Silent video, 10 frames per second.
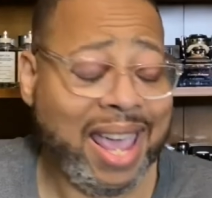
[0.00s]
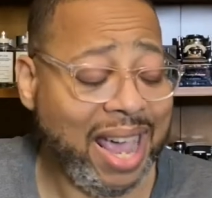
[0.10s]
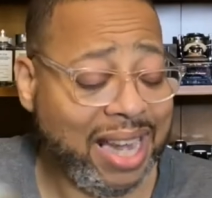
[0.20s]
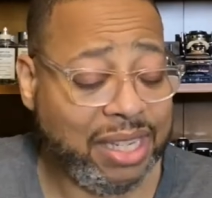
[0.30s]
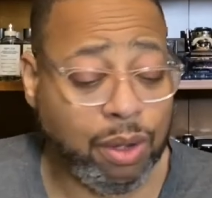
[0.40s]

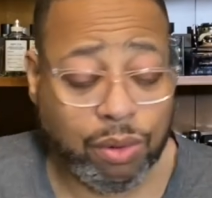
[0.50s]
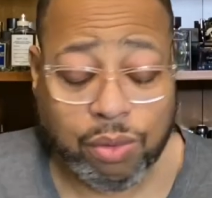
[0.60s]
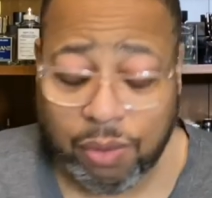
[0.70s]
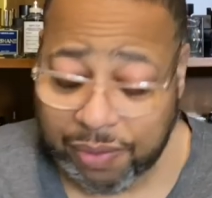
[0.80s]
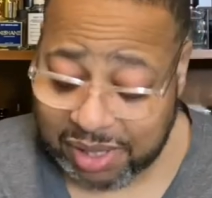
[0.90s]
I don't
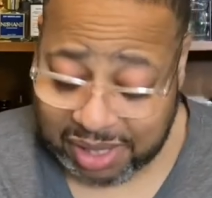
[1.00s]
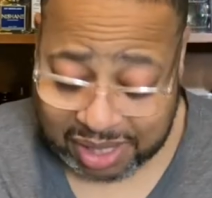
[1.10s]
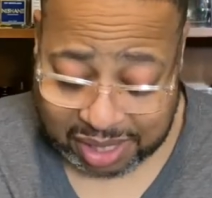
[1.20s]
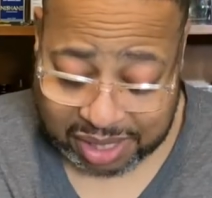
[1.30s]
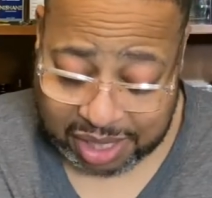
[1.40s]
know if it's
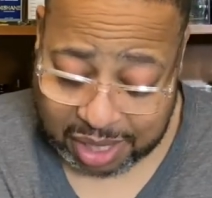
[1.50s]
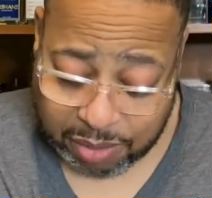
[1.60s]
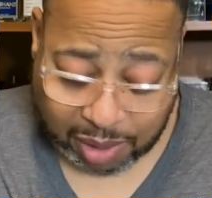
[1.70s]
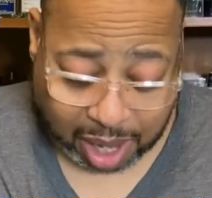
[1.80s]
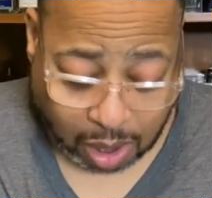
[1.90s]

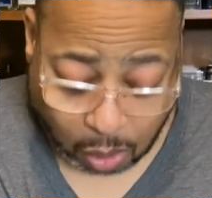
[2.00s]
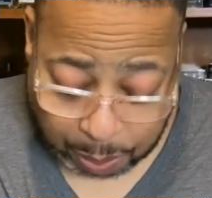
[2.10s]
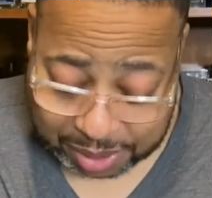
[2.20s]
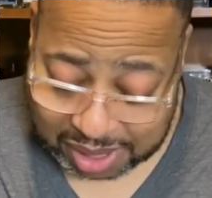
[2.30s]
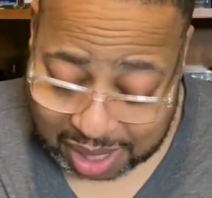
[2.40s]
discontinued. I
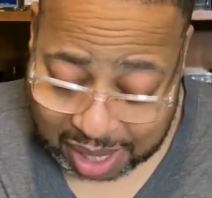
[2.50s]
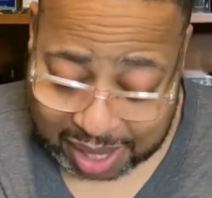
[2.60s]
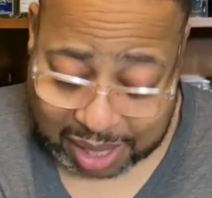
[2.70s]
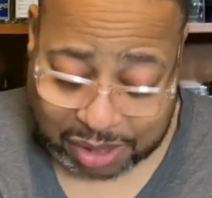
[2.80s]
hope it's not.